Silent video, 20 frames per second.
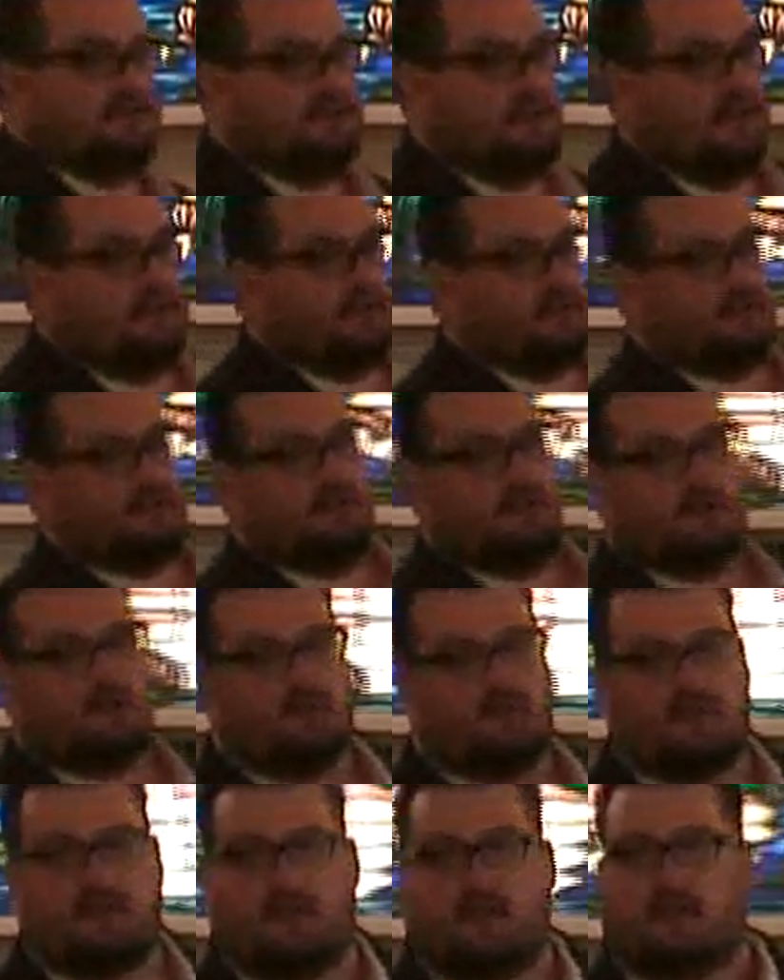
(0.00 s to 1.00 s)
the southern
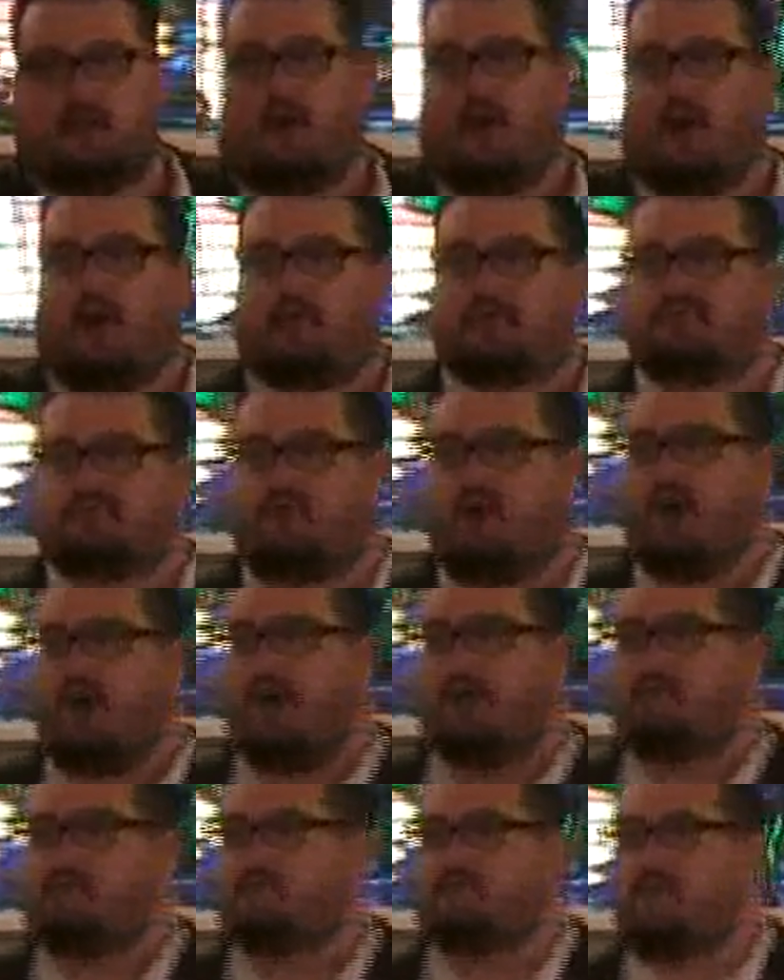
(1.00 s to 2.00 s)
two king, uh,
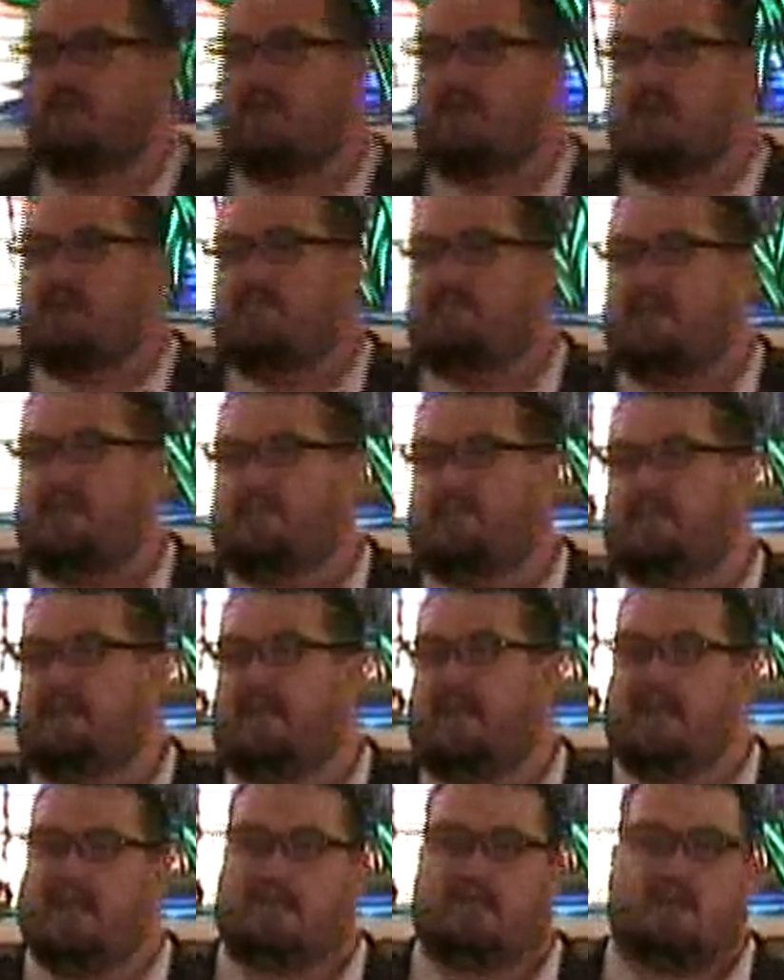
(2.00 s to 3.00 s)
tribes, that
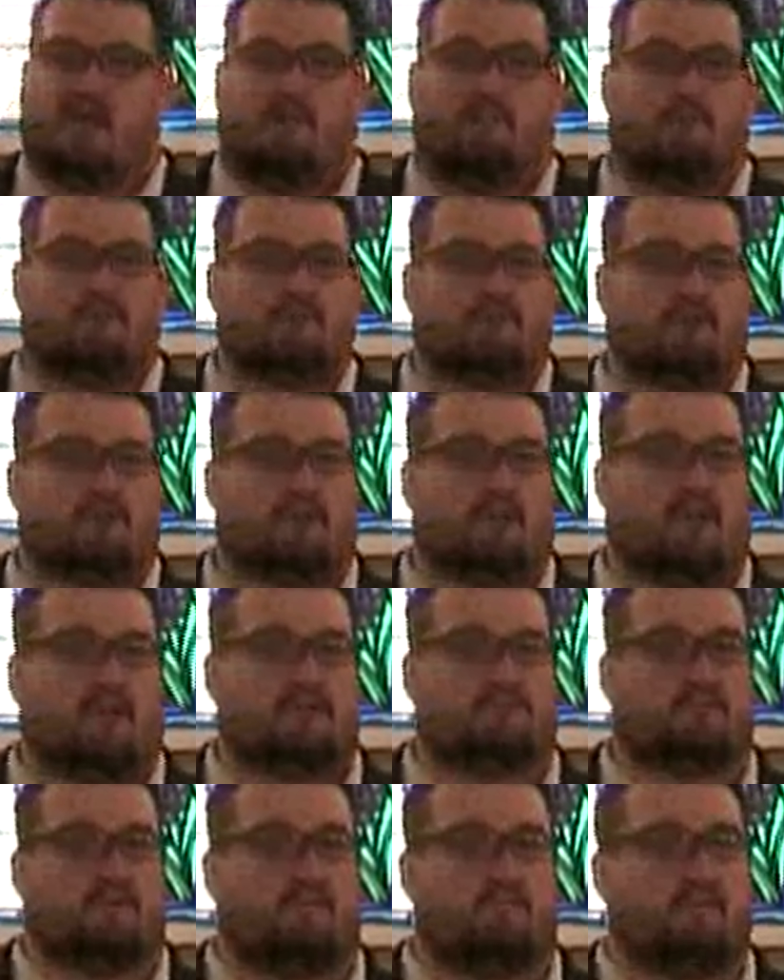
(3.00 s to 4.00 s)
they had a couple good
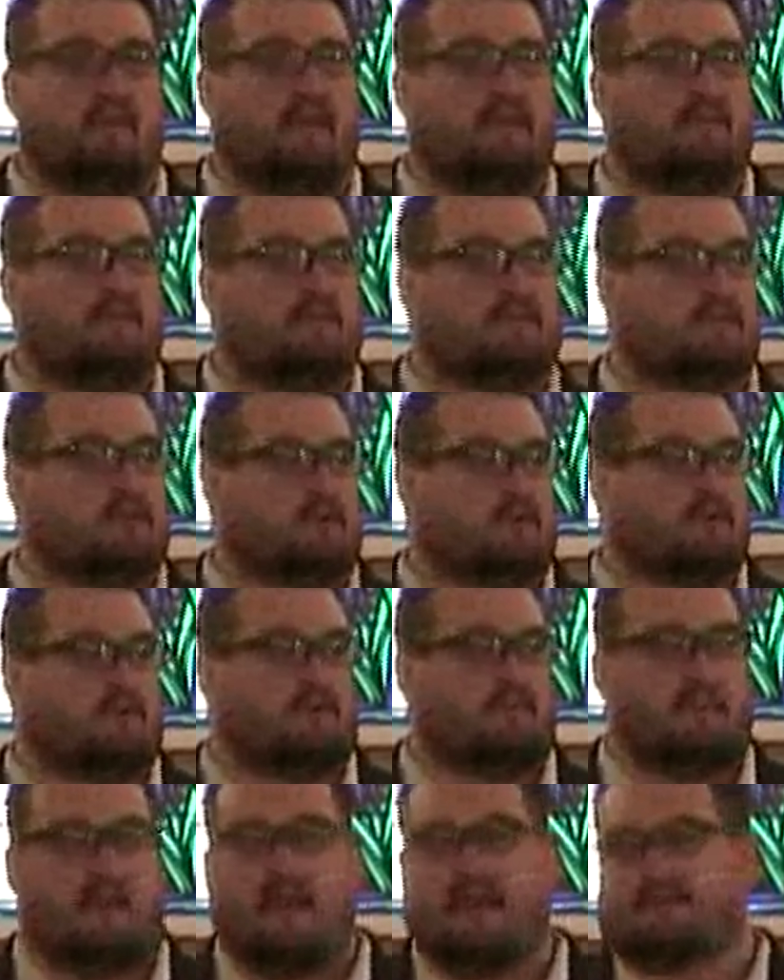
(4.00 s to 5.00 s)
kings, but mainly
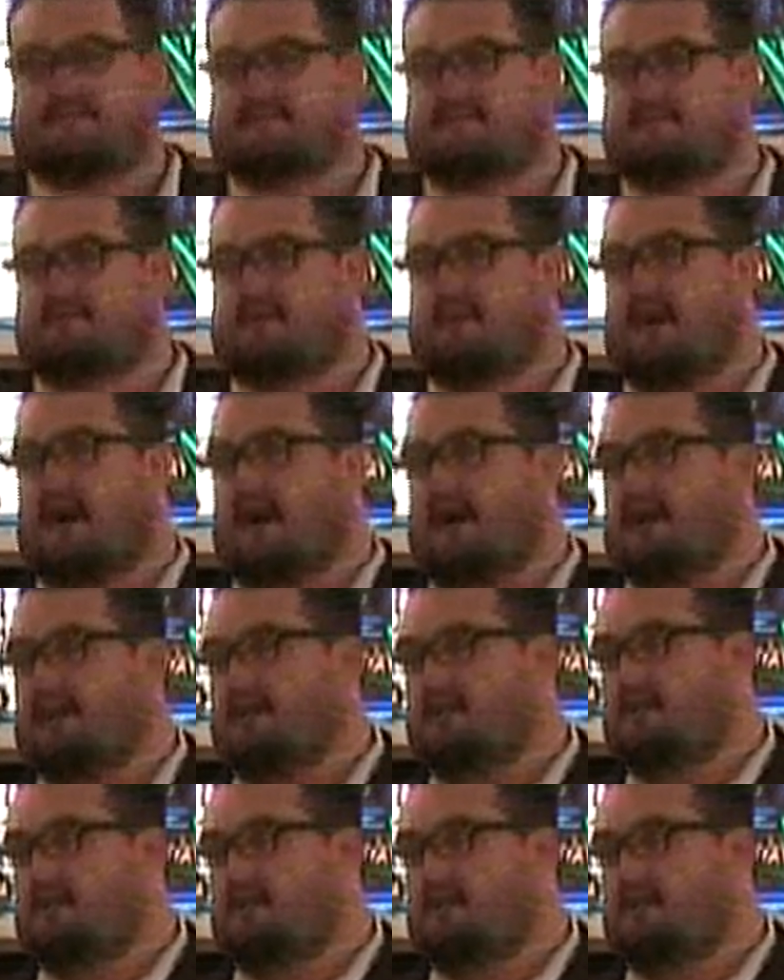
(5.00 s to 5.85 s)
turned their backs to God.